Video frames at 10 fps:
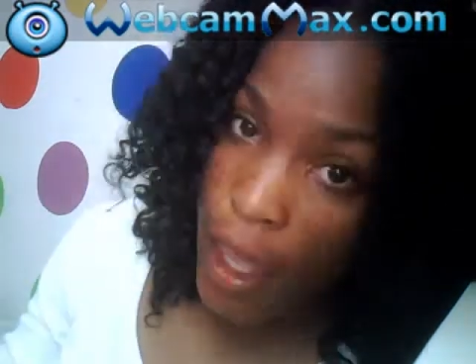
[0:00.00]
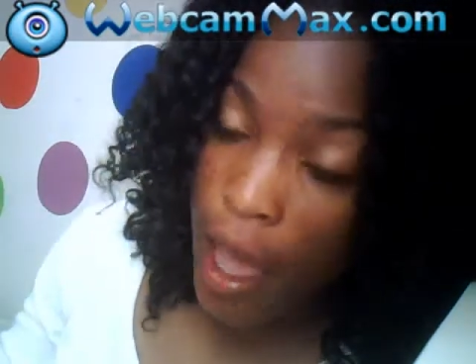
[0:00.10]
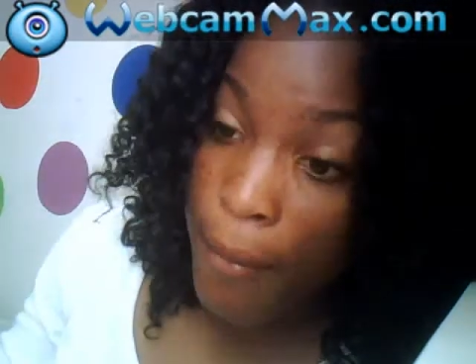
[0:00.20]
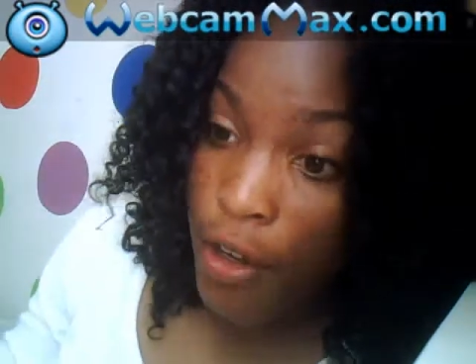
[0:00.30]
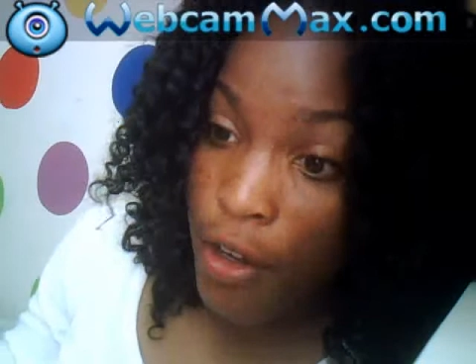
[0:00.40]

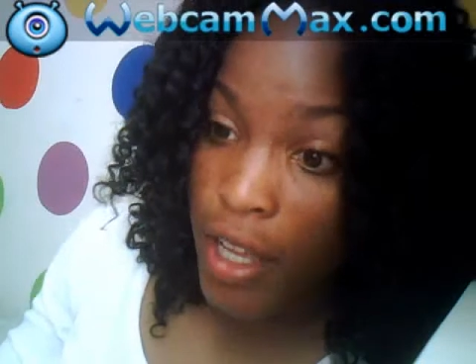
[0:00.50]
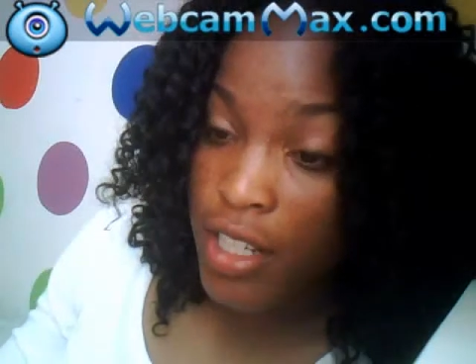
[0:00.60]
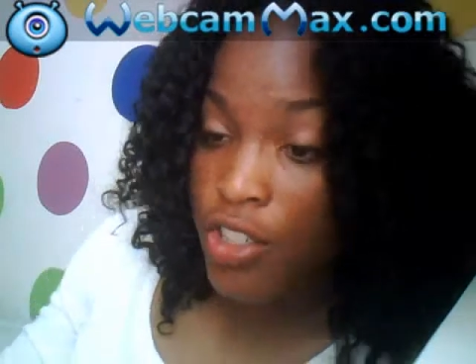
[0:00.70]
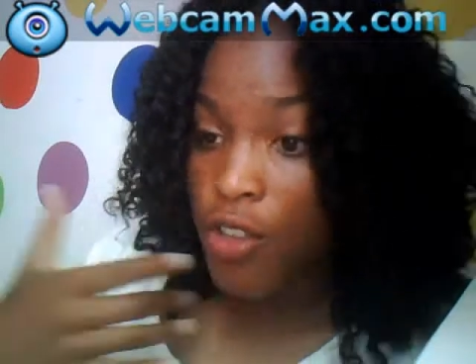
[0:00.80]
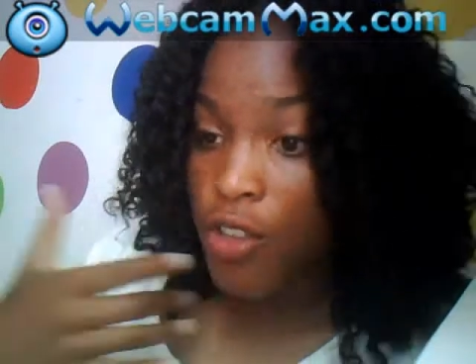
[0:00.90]
I'm gonna go ahead and
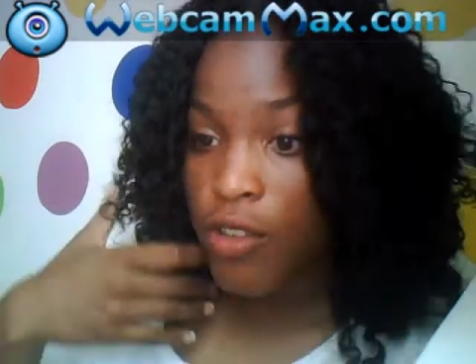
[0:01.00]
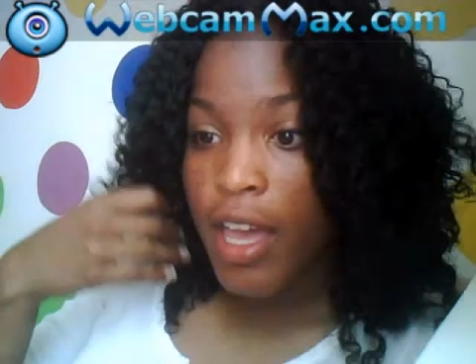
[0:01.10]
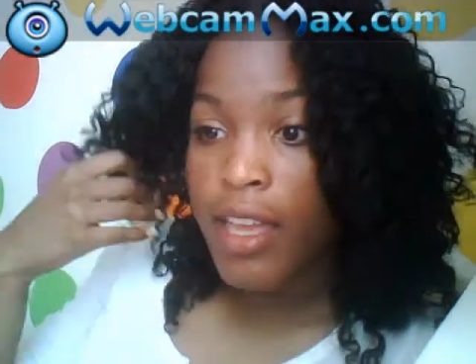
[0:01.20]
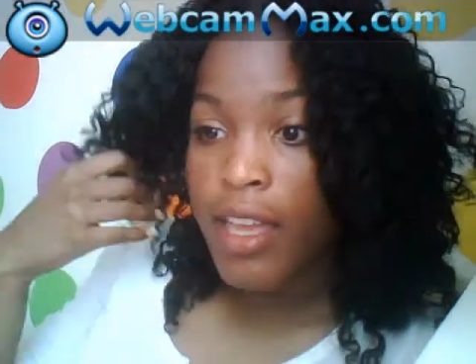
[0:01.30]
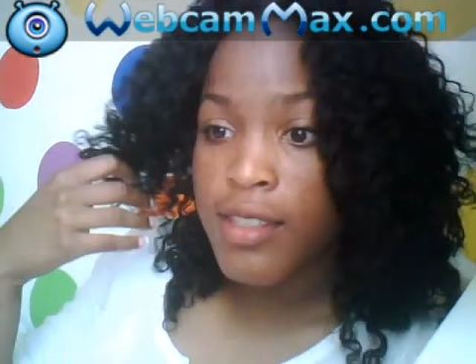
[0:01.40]
show you
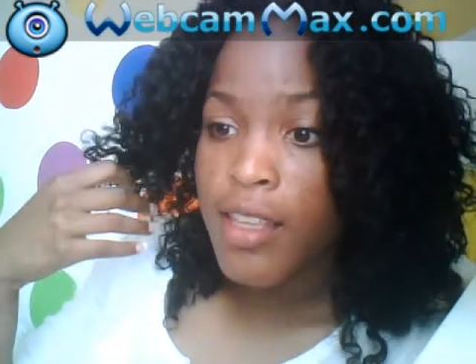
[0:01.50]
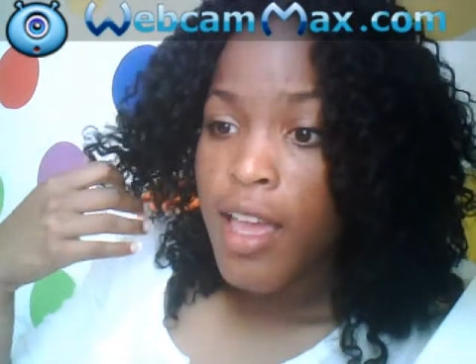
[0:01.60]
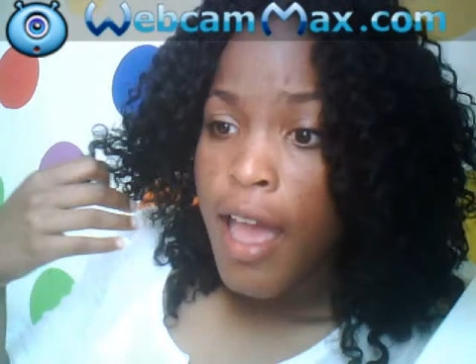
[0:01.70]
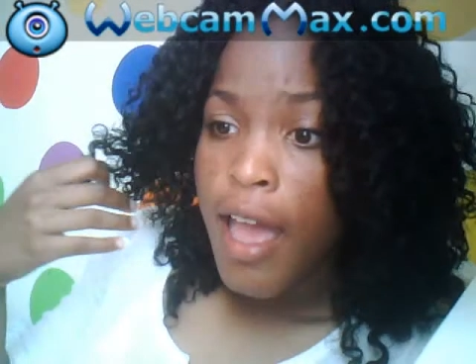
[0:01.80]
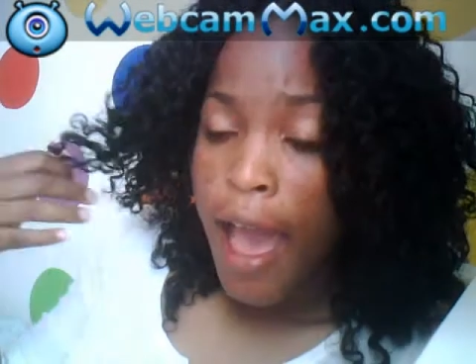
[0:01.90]
guys
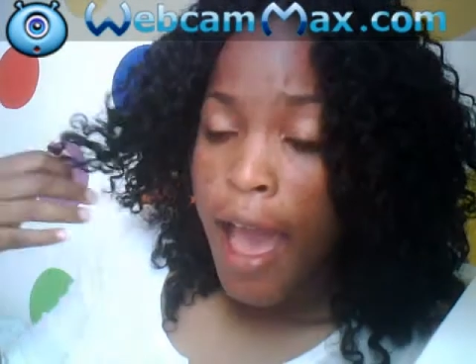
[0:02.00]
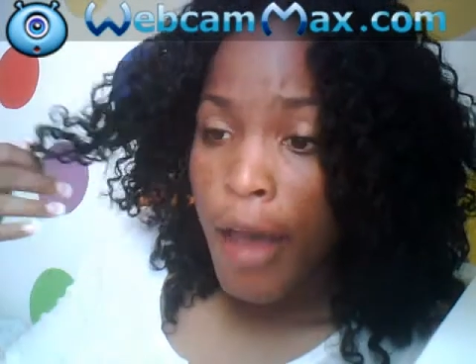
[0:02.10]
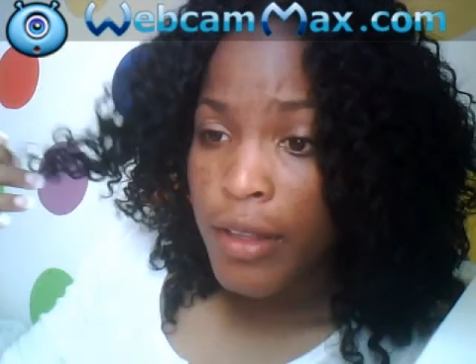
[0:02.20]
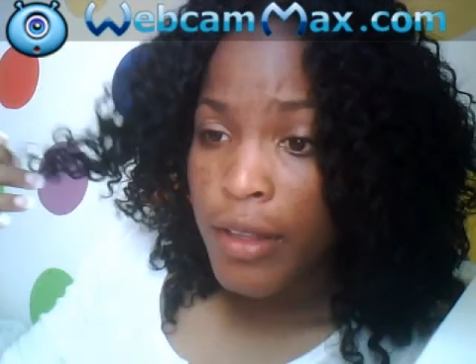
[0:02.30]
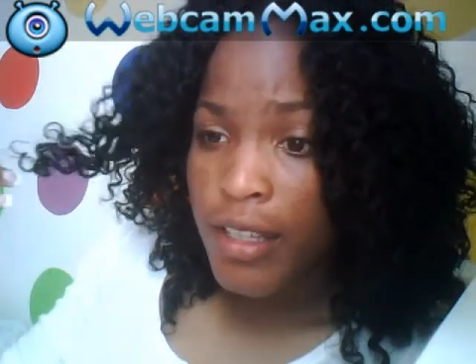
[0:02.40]
how
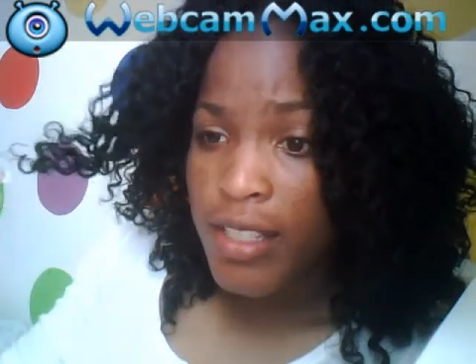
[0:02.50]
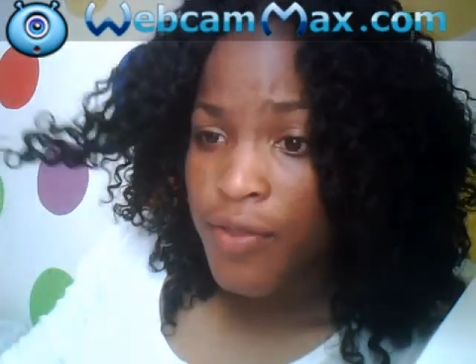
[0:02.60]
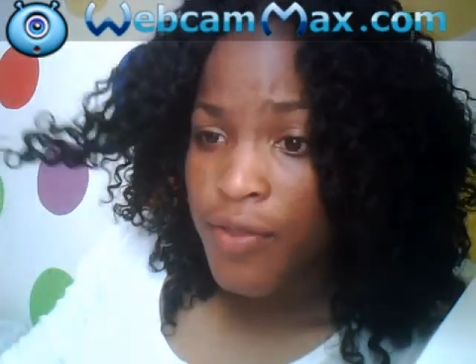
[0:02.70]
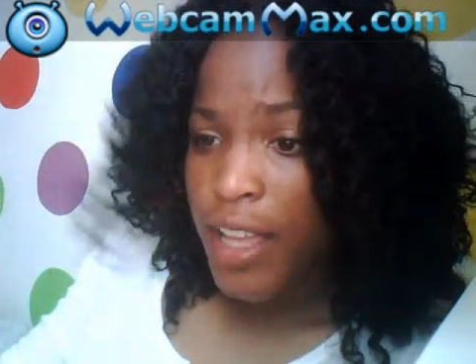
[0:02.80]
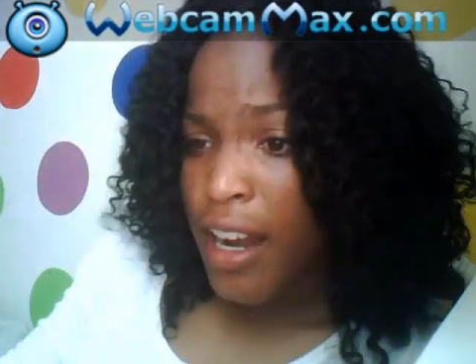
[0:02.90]
it looks
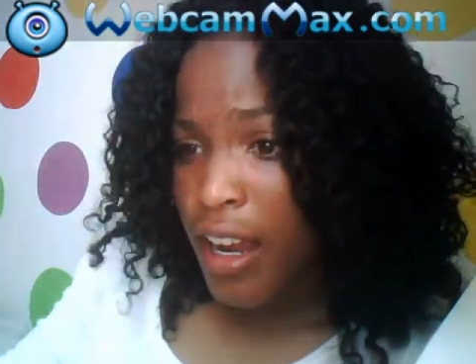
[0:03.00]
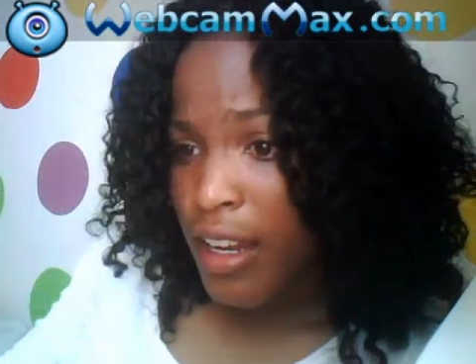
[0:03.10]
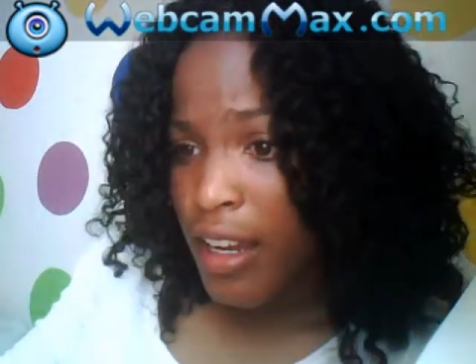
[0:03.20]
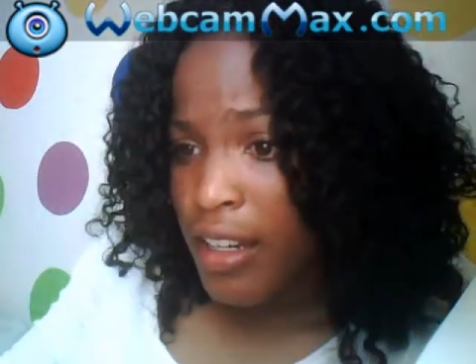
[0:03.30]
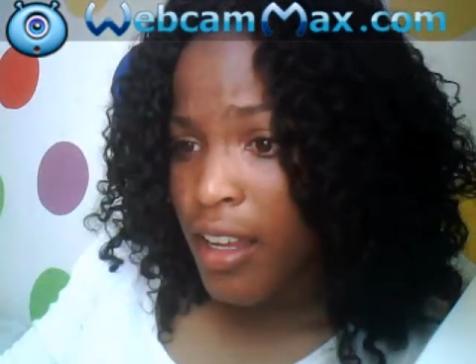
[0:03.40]
flat
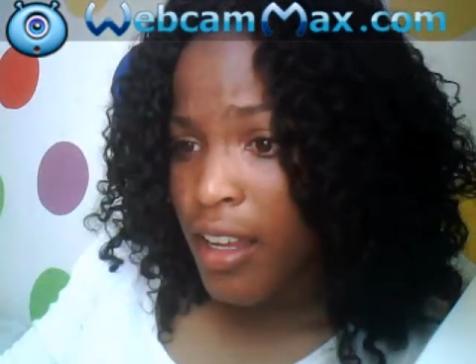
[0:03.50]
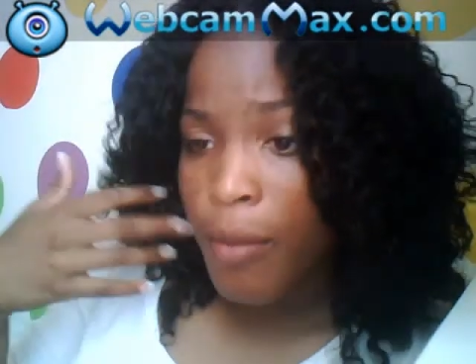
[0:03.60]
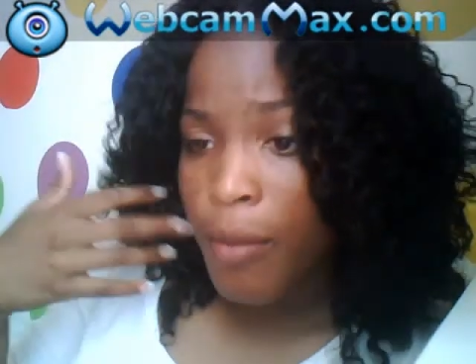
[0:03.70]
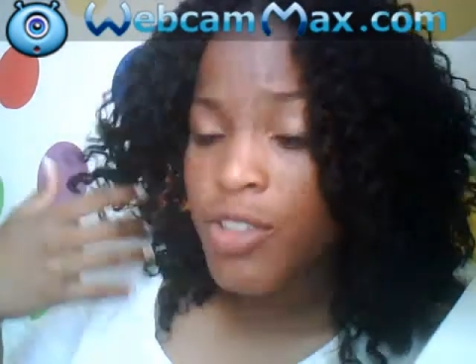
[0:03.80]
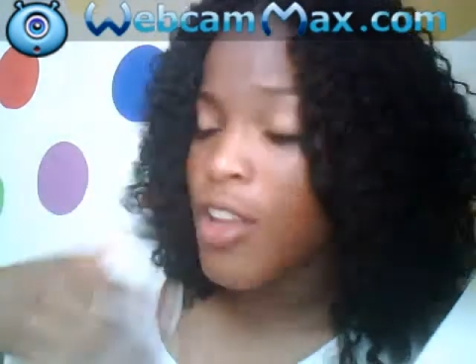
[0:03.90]
iron. I'm gonna show you how